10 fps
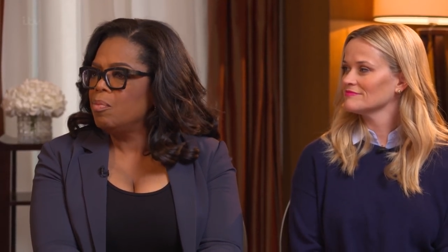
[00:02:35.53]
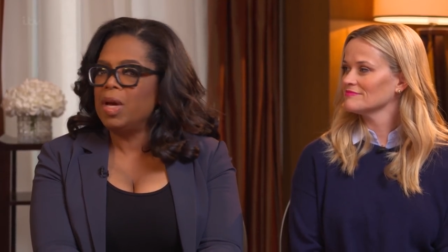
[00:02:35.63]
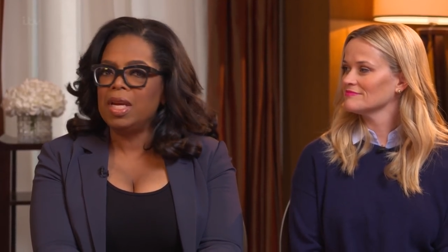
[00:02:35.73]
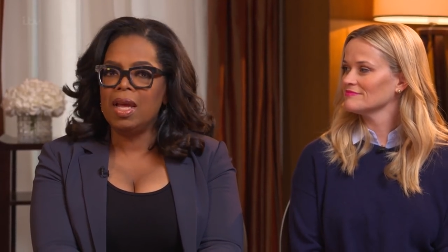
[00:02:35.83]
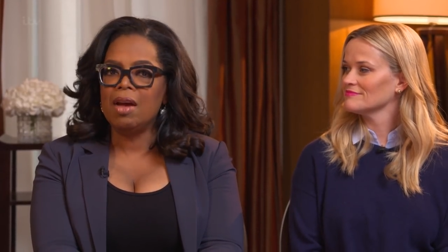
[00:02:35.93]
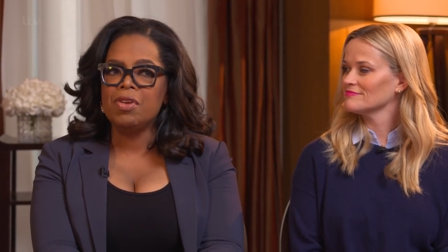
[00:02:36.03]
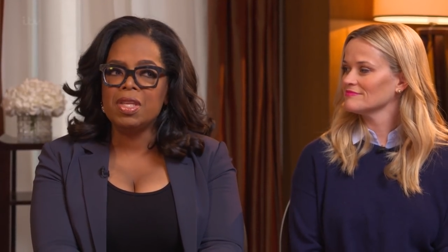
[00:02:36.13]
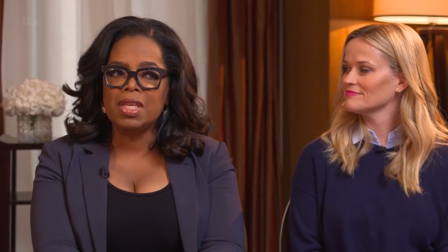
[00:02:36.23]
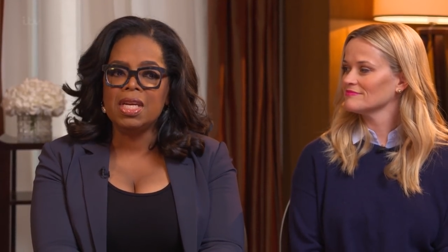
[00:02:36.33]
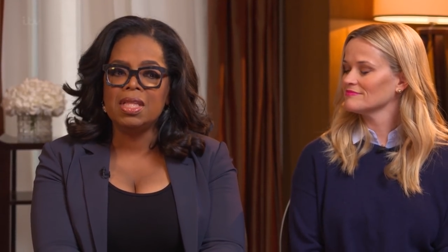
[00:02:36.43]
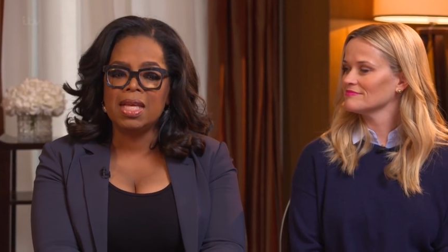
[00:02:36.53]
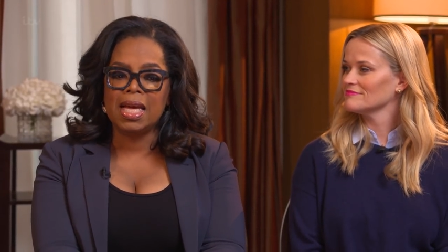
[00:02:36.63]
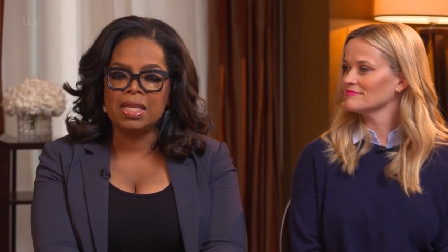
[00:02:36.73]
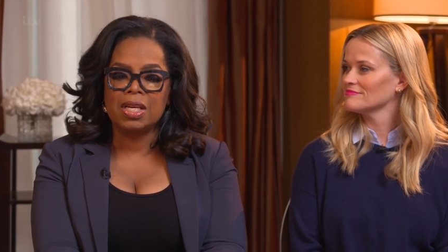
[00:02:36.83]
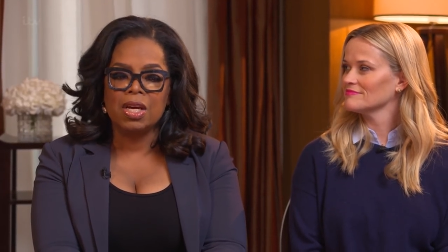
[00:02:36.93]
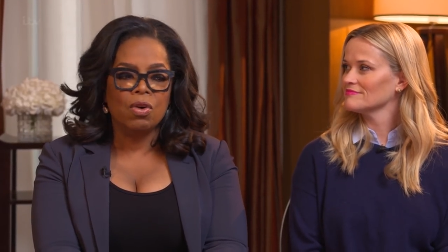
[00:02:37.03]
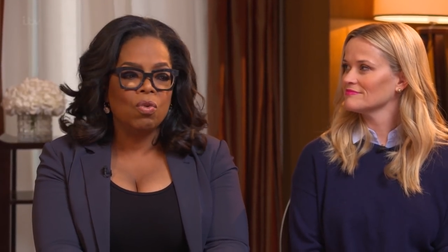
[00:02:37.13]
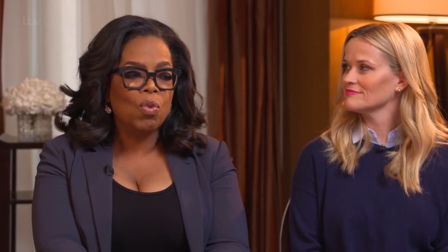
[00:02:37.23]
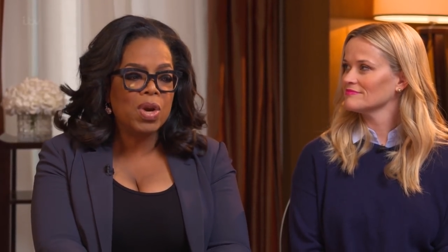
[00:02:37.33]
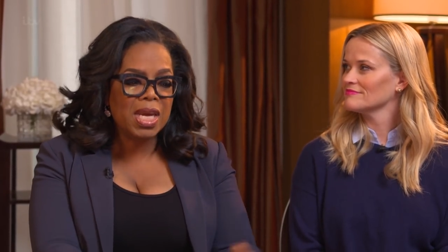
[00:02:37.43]
Speaker 1: But everything that
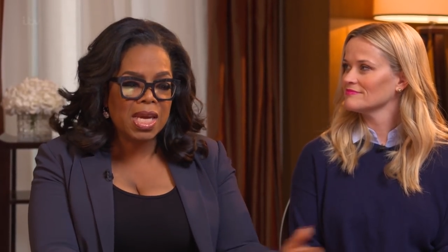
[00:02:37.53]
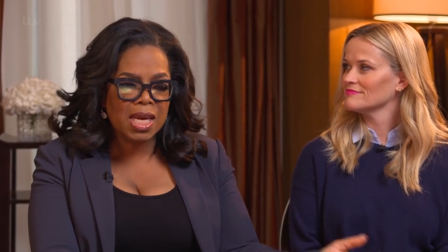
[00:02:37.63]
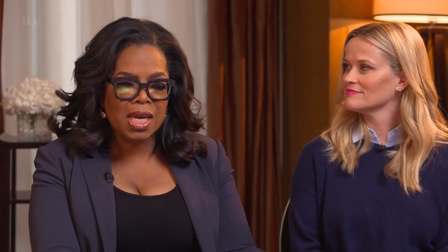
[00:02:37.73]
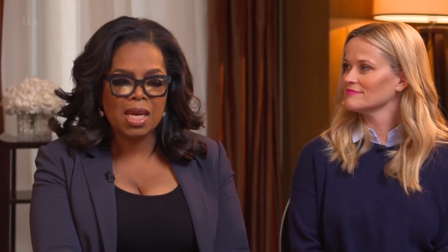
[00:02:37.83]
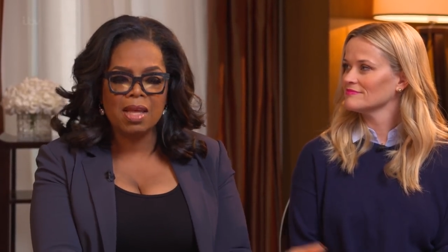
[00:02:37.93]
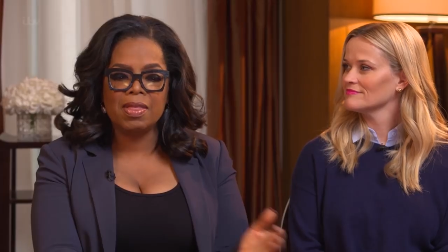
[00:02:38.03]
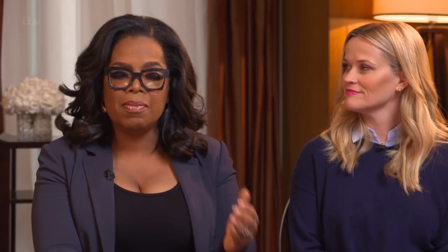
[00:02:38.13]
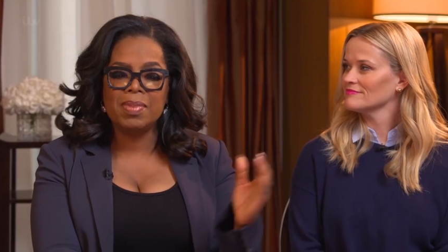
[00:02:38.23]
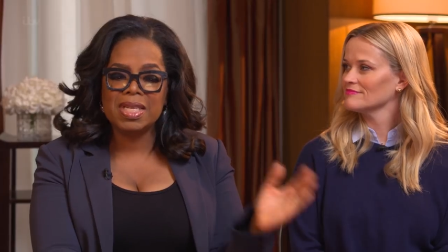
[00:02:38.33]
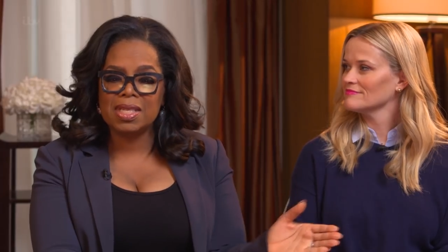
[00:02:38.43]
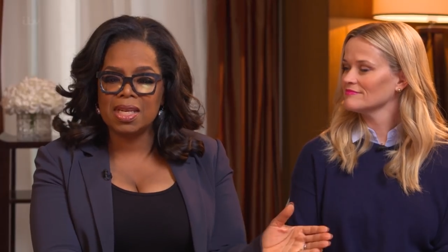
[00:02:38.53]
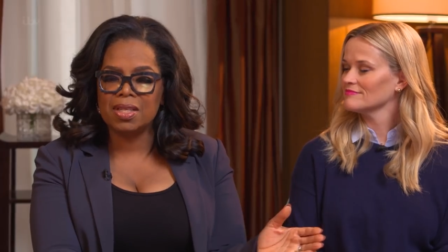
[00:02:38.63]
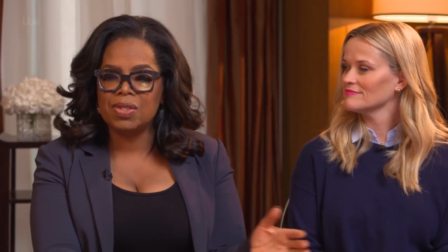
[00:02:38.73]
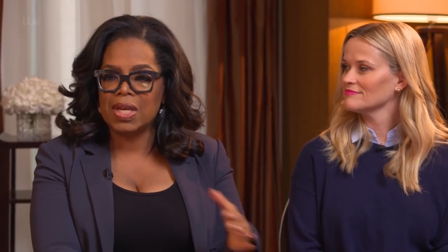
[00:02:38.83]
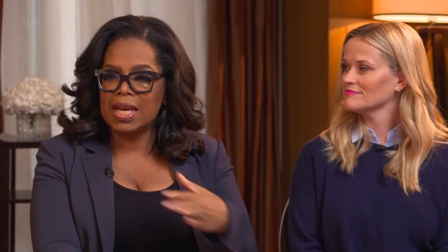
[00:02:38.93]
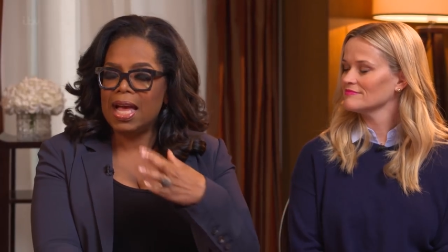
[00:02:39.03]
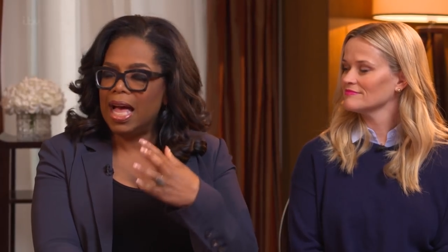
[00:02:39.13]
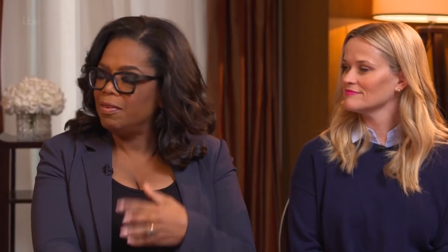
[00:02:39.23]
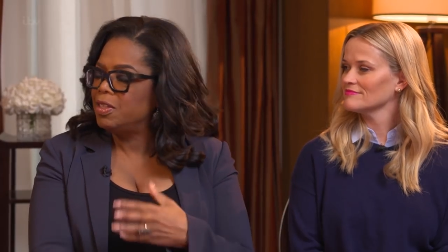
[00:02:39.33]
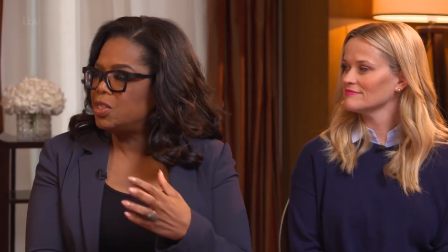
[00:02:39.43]
we, the Mrs.,
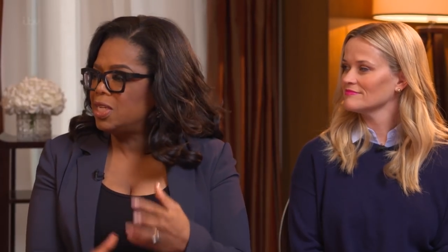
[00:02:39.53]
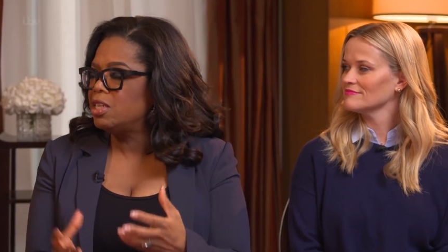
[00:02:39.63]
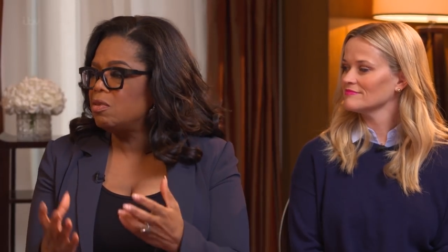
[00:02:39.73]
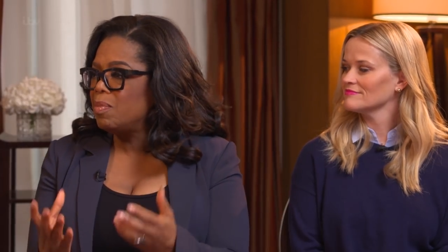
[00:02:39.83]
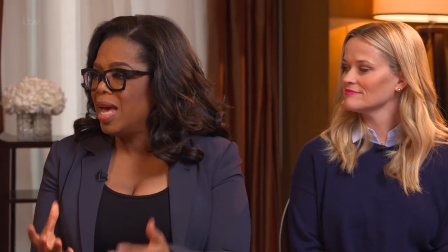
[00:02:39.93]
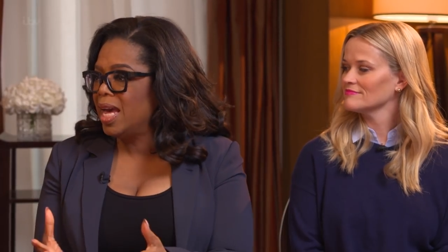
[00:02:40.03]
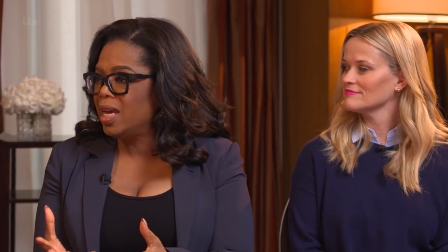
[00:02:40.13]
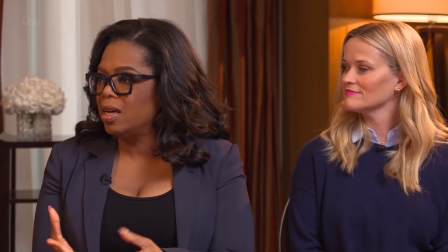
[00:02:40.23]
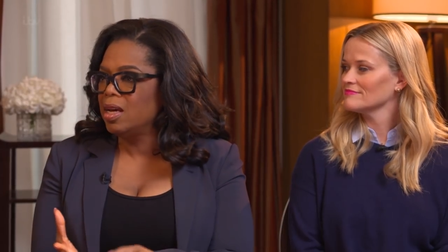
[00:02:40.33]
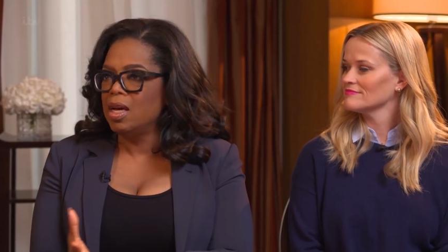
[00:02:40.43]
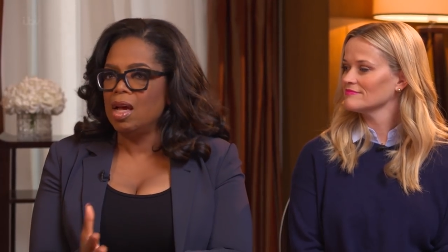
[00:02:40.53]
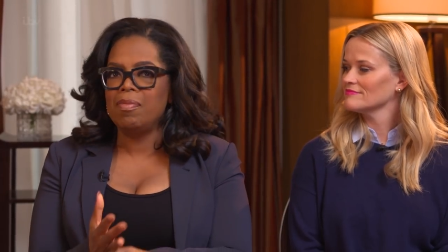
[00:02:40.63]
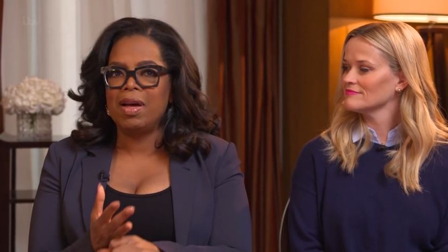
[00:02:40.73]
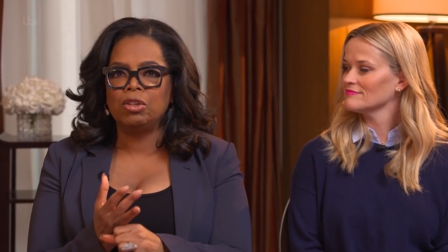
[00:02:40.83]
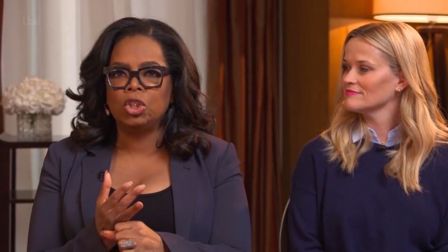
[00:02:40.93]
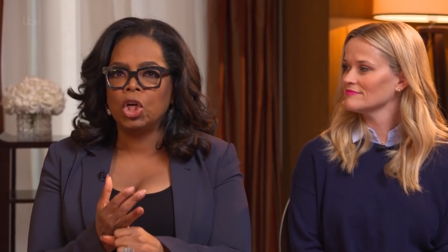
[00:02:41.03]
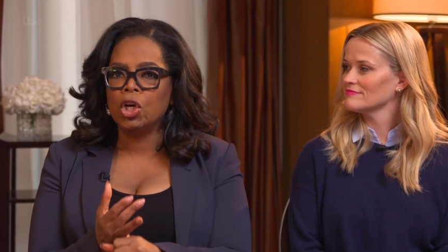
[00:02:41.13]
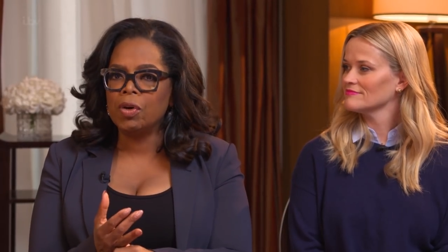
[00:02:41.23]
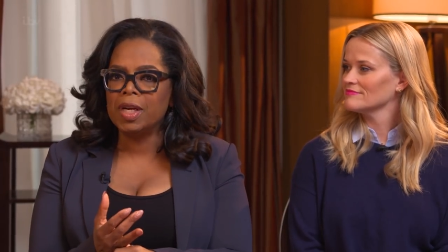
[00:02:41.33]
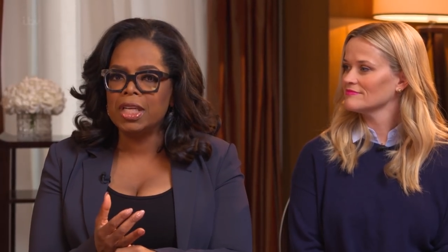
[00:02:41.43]
have to say to Meg about
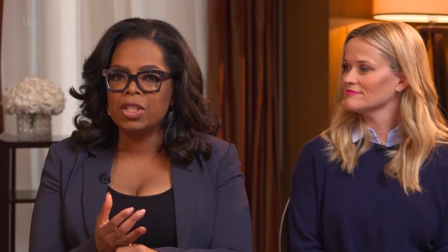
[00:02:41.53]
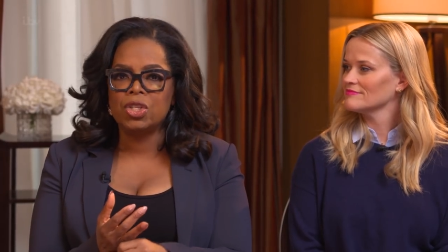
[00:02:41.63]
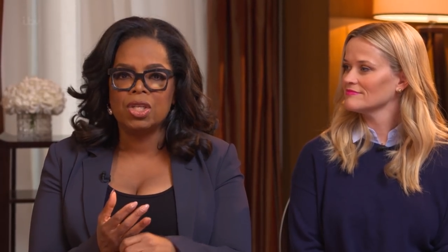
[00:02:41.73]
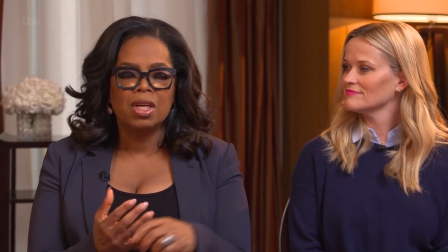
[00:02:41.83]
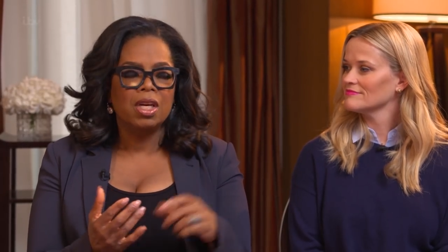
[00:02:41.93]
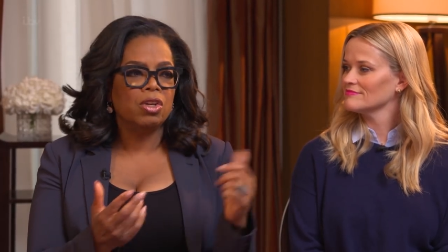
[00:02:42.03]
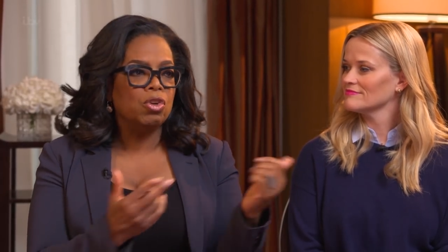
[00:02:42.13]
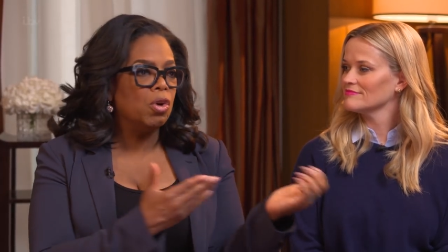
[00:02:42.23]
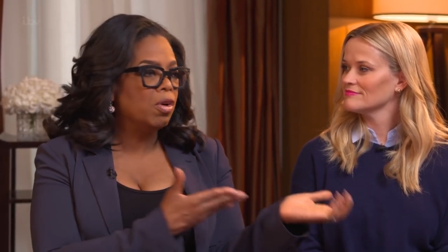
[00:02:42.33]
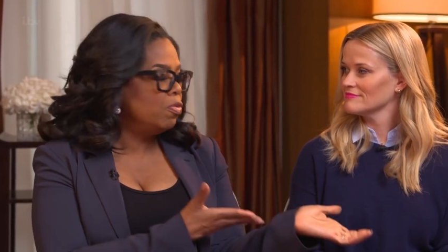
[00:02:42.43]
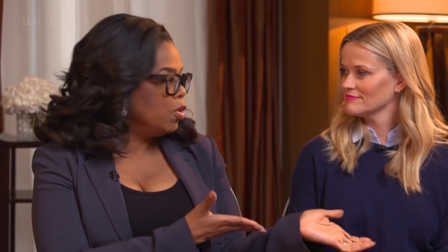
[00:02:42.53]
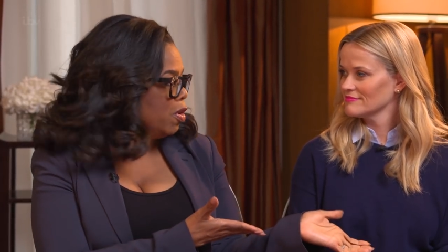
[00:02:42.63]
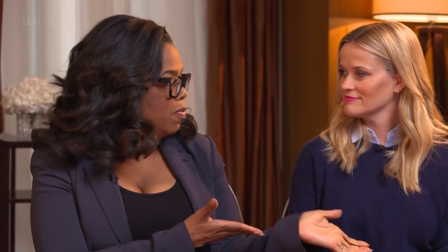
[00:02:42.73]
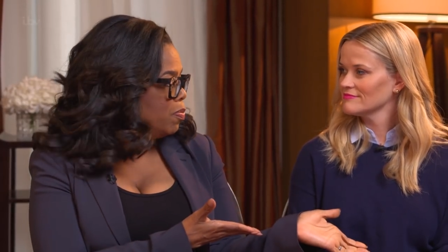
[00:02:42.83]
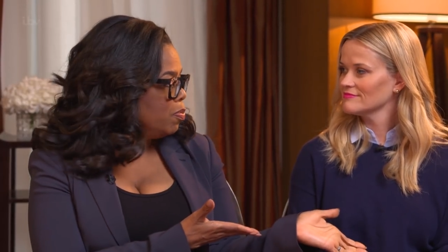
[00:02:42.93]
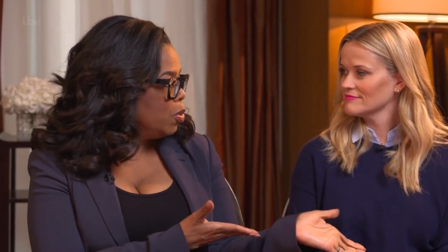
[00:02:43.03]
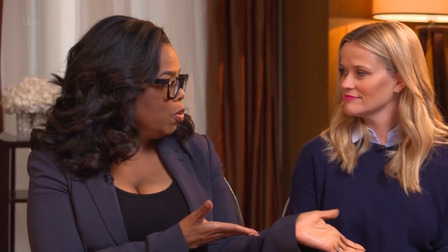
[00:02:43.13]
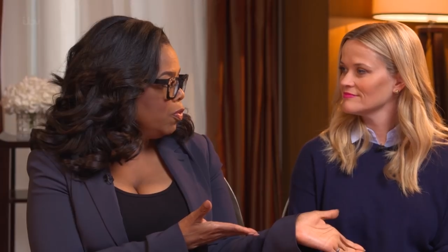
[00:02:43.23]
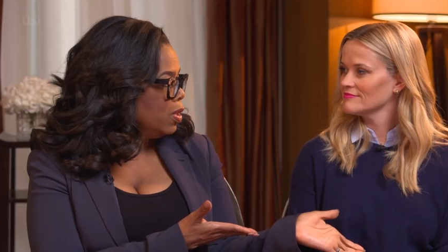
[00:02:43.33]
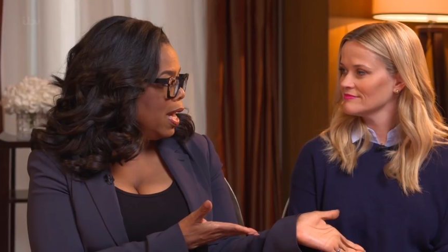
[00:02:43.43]
courage, your your
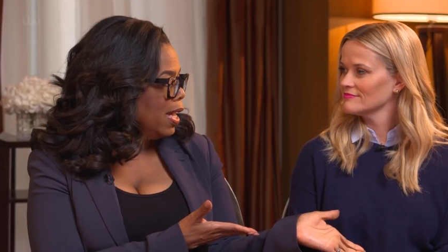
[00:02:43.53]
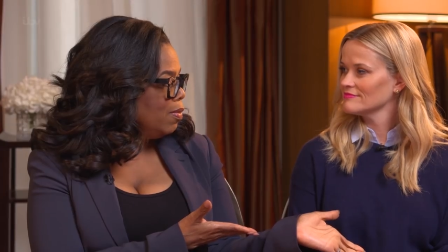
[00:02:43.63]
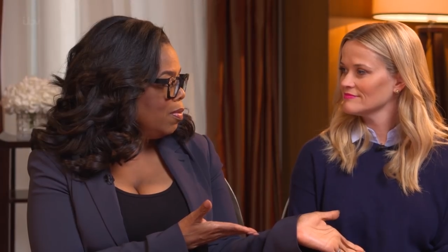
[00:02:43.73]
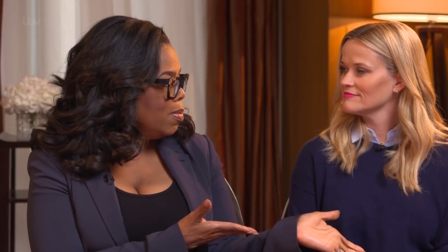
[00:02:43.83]
beautiful line.